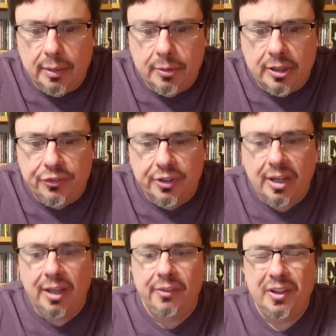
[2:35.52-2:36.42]
Because
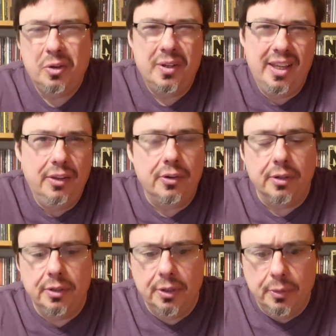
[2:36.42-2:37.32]
they go together,
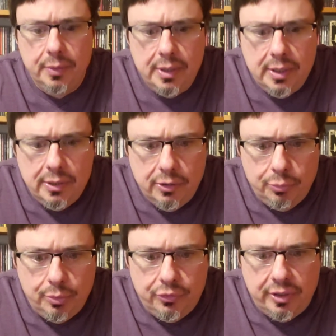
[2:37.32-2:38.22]
you know. This
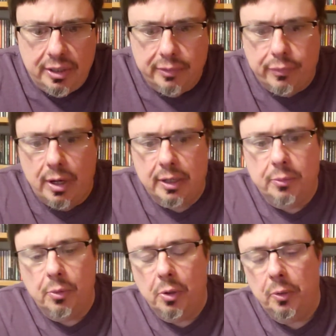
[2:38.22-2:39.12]
one's King of Rock
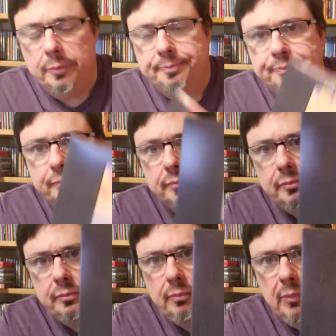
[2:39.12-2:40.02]
and Roll.
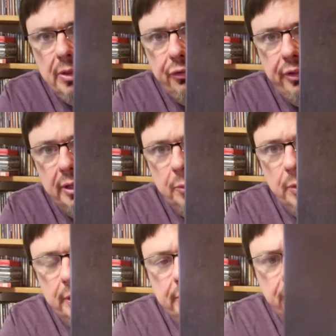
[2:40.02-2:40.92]
The second
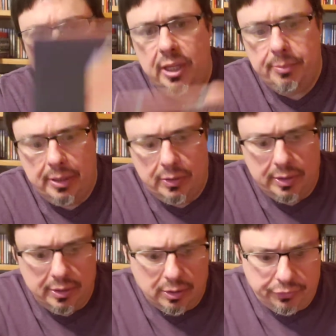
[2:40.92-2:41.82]
one, this came out
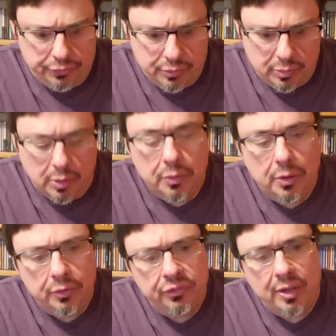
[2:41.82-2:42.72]
in also, oh
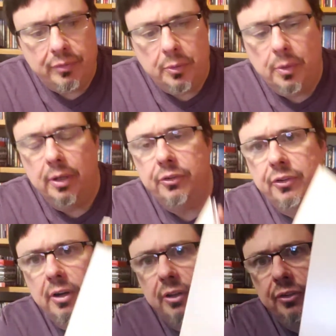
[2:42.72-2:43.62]
no, 71,
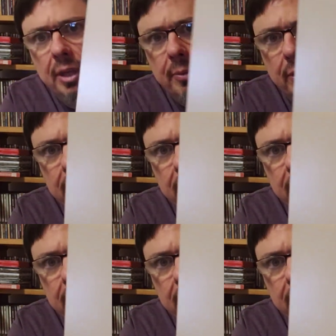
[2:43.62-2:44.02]
sorry. This came out